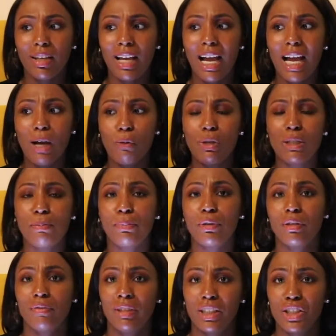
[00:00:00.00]
I was
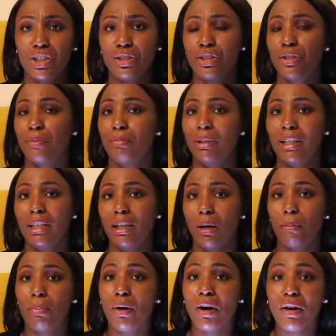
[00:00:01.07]
privileged to be a
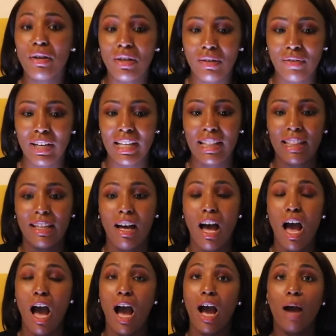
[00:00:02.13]
part of and the
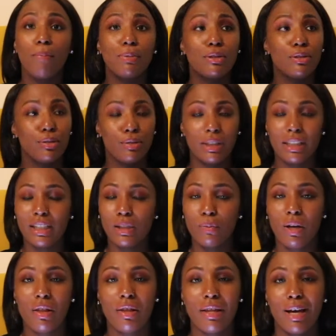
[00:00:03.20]
opportunities,
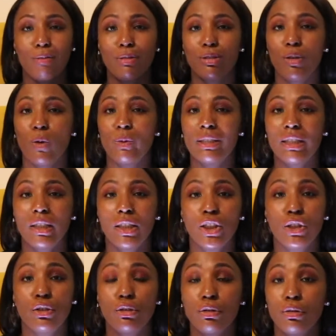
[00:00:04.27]
whether that was going to
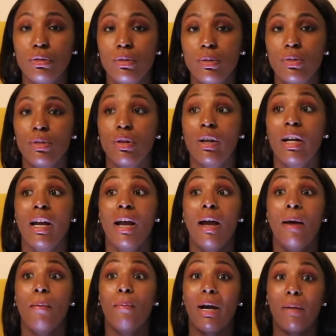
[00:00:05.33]
good schools or
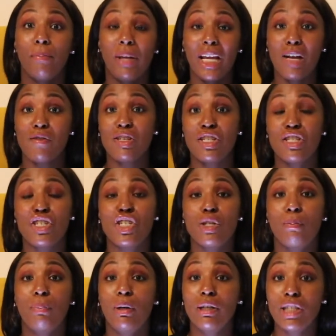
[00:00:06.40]
my parents
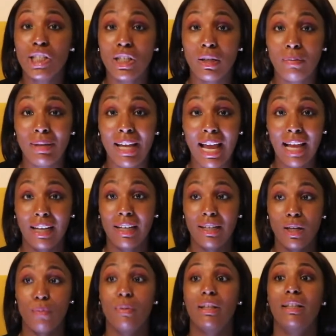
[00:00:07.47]
just pushing me
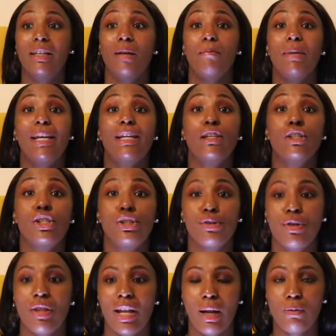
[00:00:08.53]
academically and making sure
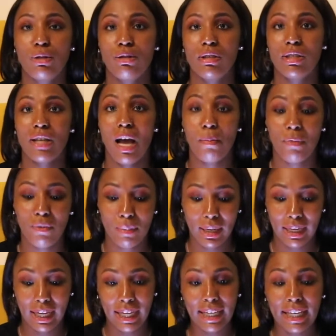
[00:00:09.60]
that I was on top of my
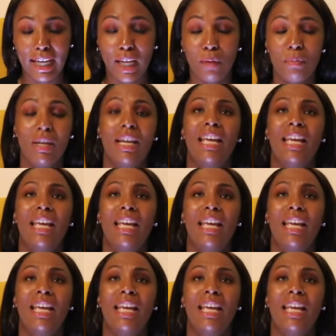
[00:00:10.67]
A game.